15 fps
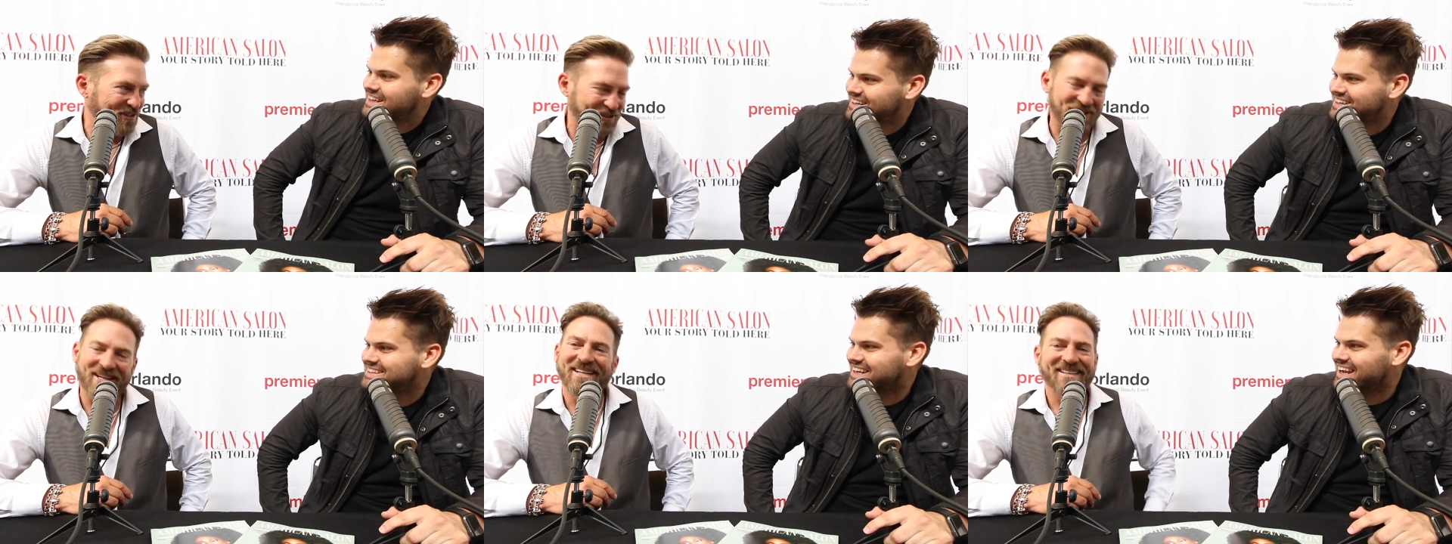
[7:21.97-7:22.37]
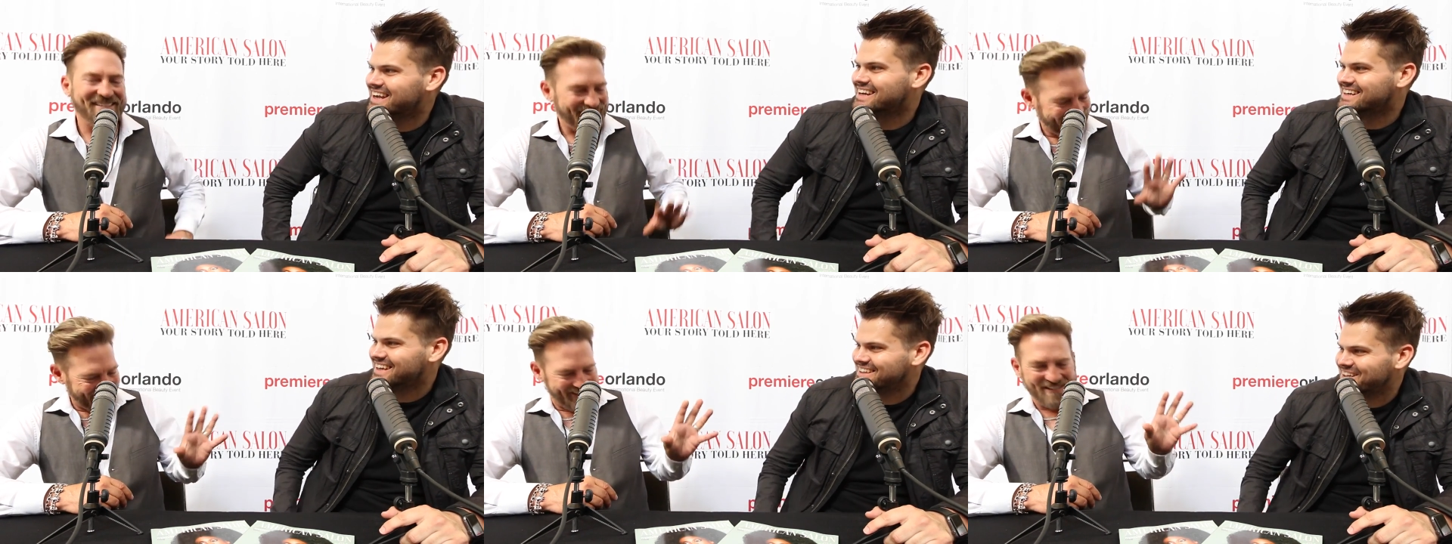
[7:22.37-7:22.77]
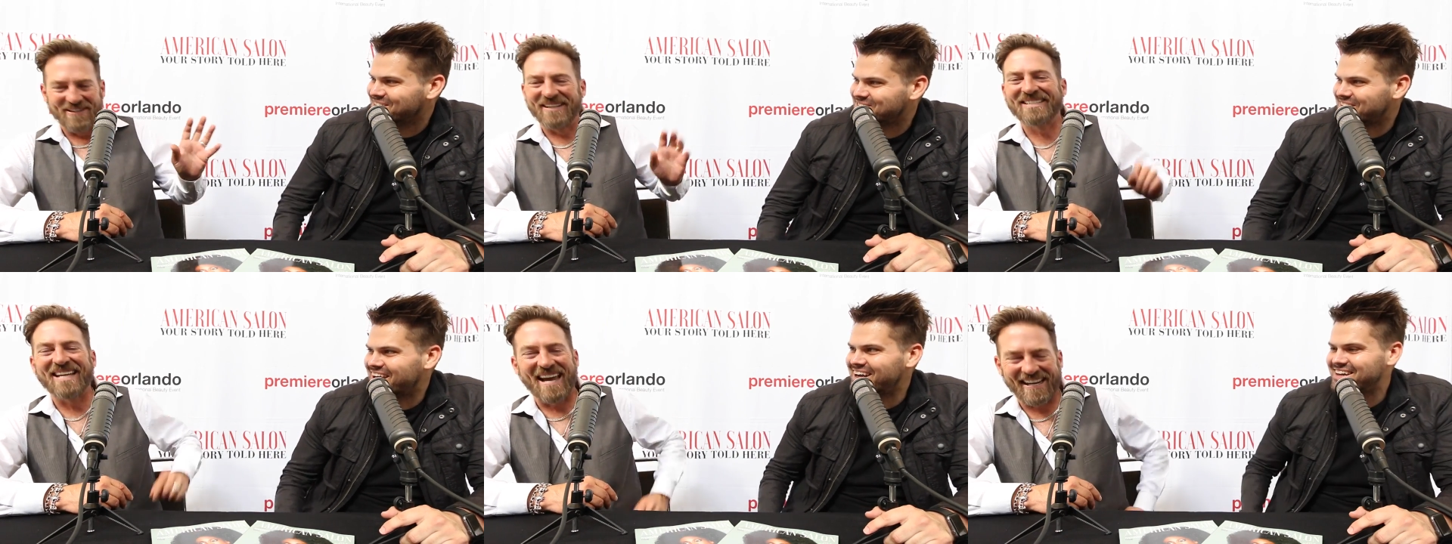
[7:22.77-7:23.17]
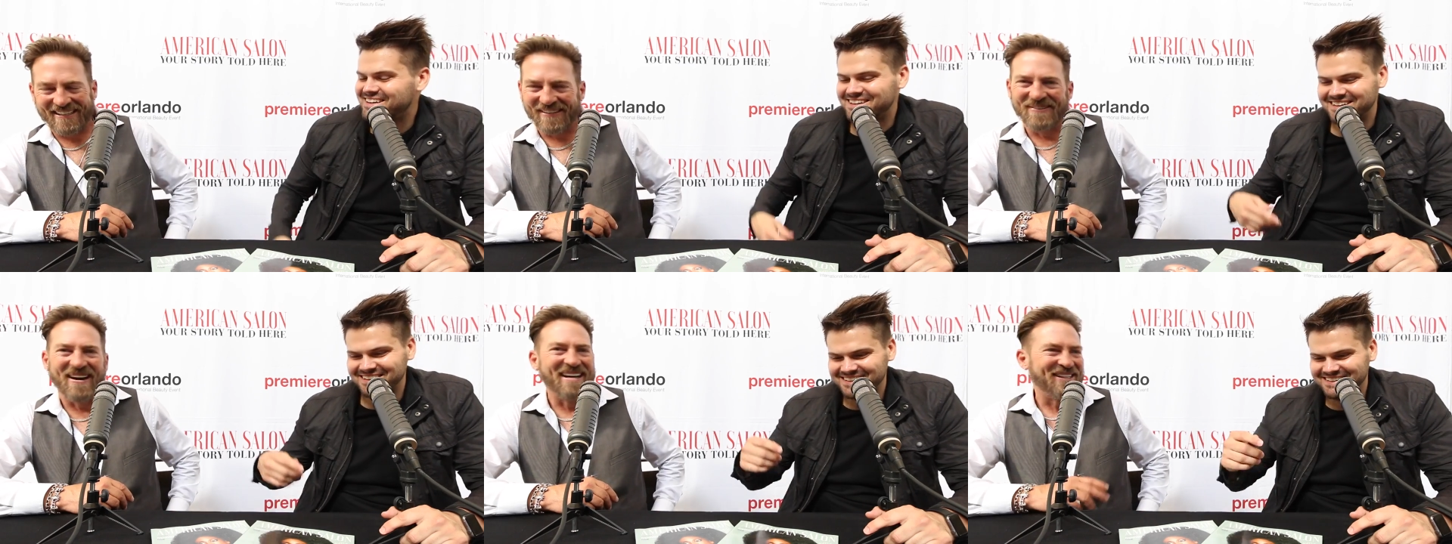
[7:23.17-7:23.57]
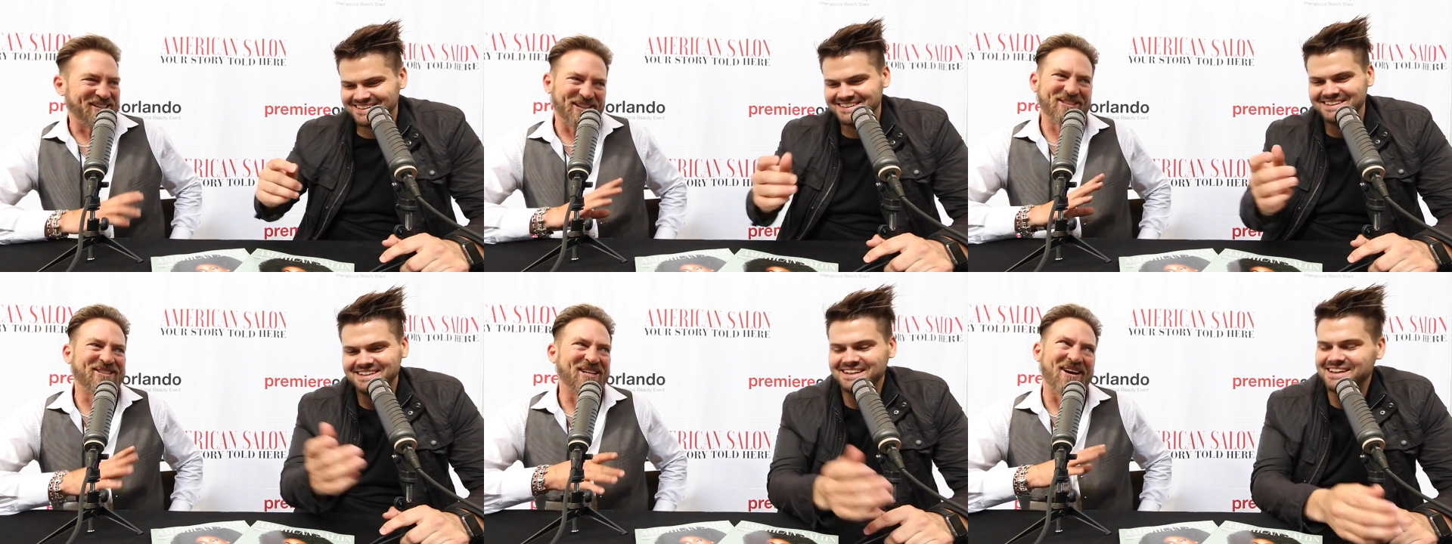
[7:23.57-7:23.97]
Speaker 1: off the tree. Yeah, you're exactly that. right.
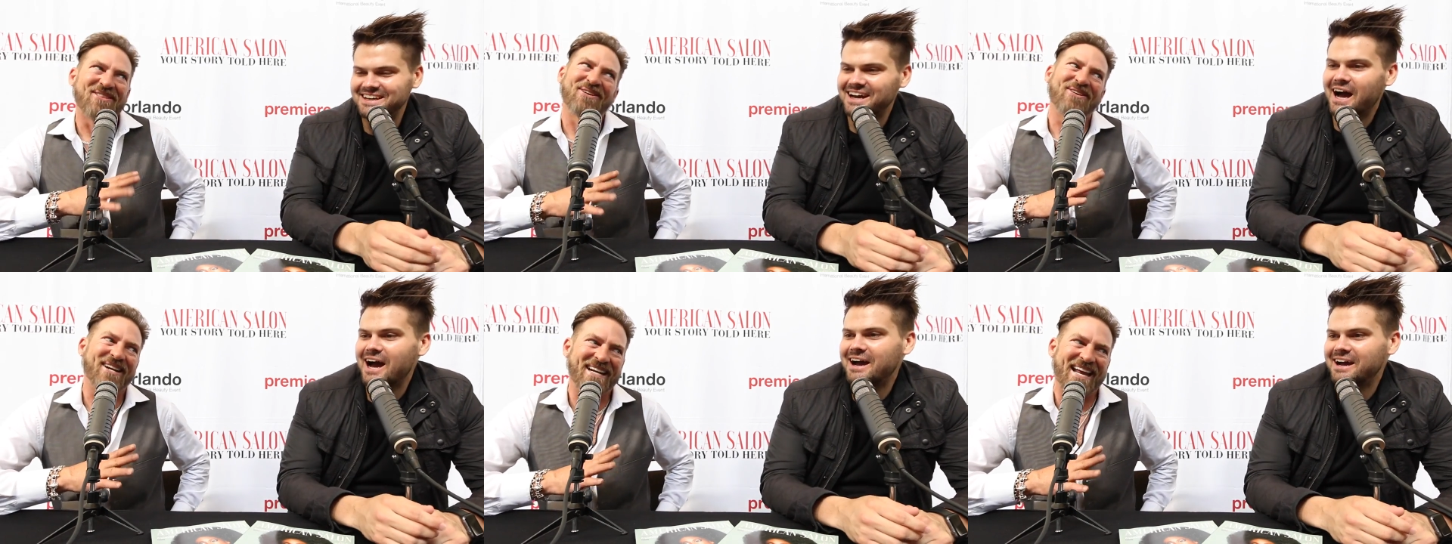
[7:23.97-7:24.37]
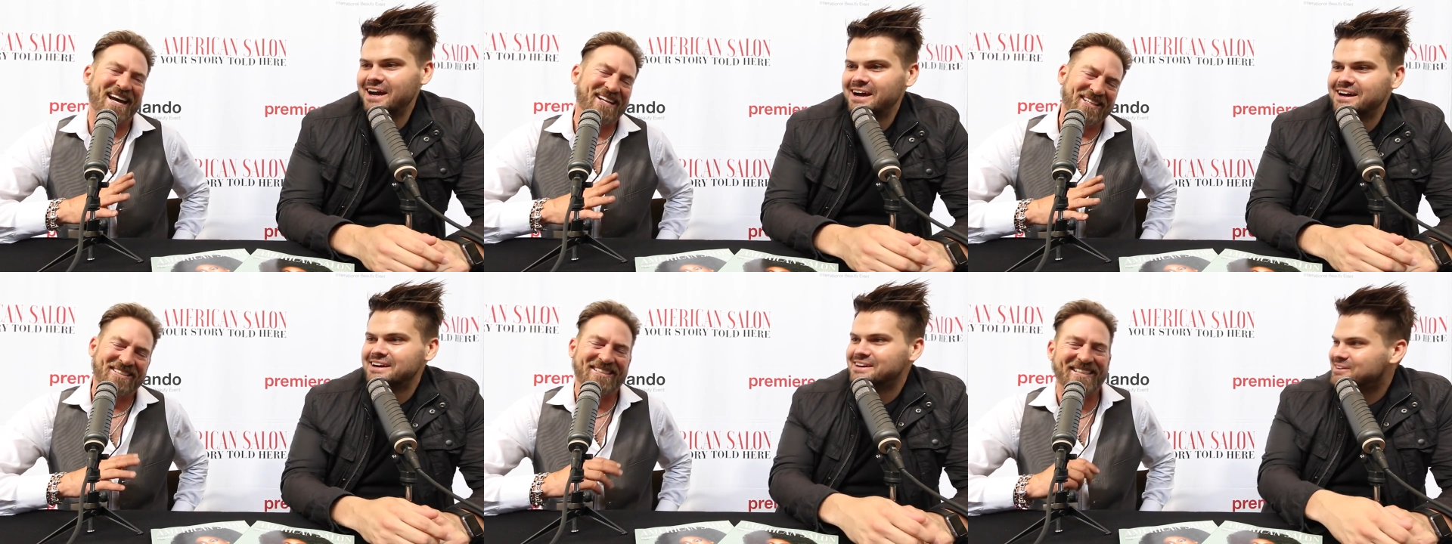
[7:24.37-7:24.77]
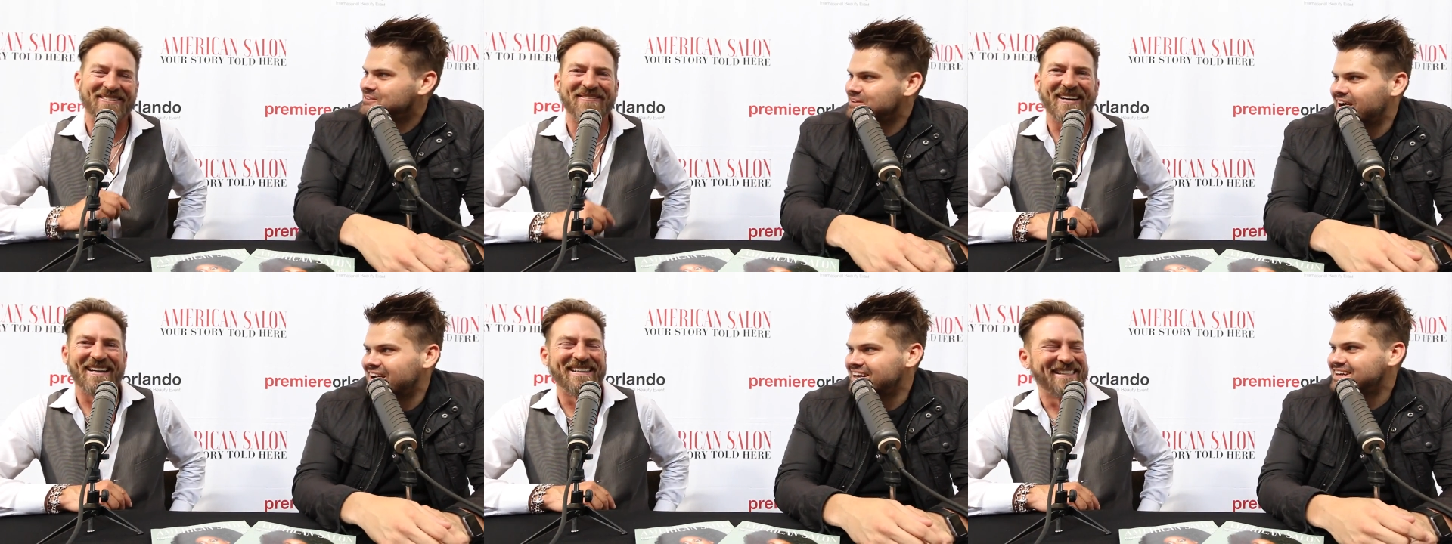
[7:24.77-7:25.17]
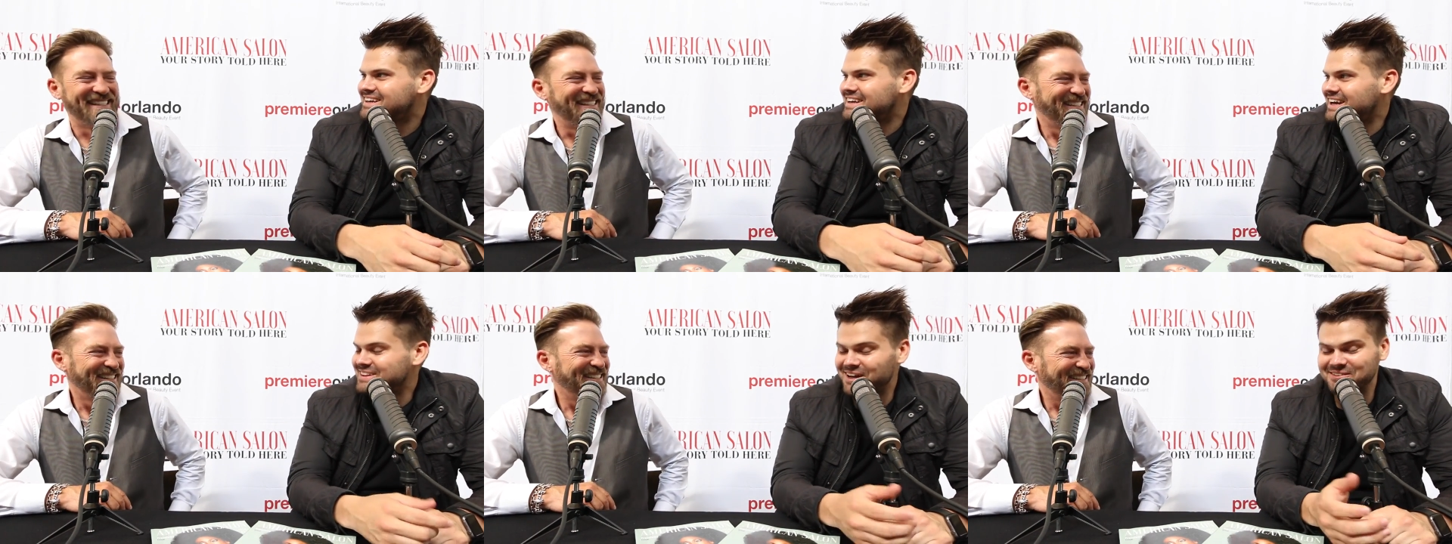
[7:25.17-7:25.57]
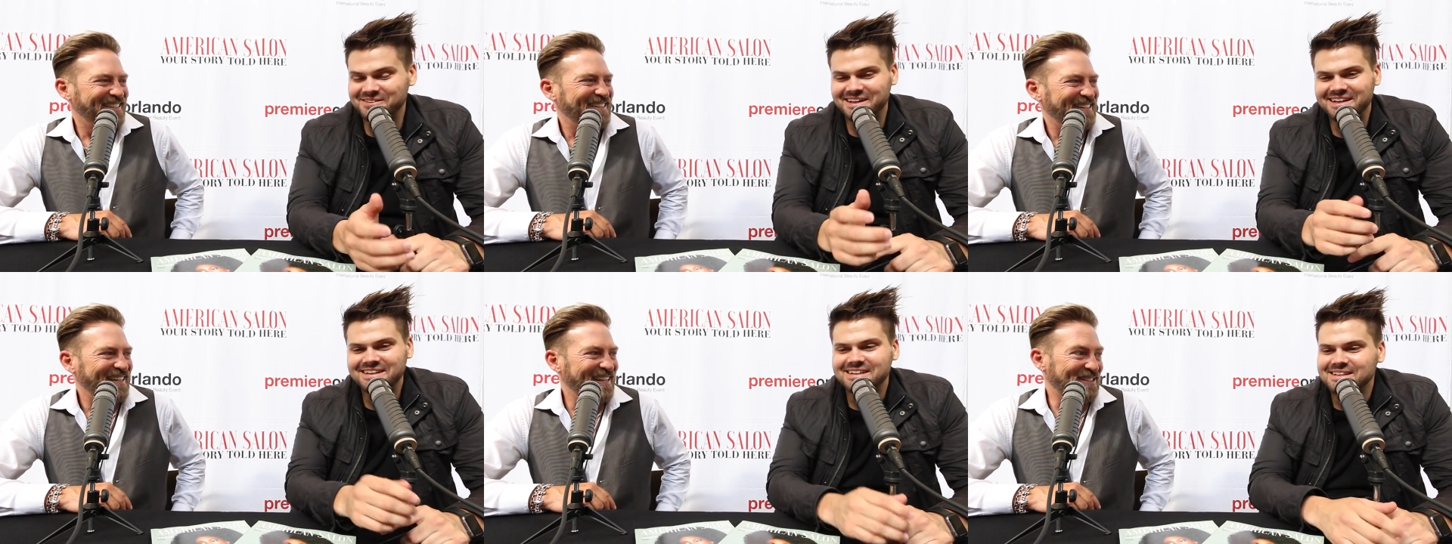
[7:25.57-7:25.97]
It's a southern analogy, right. but I love
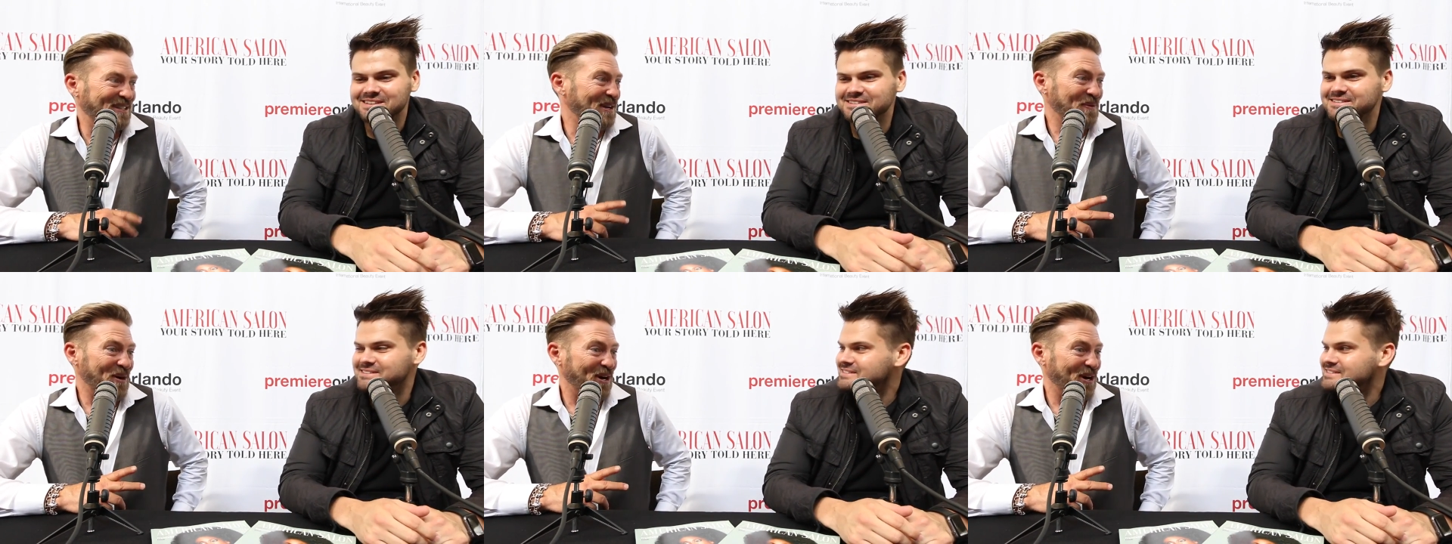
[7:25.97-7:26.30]
it. It still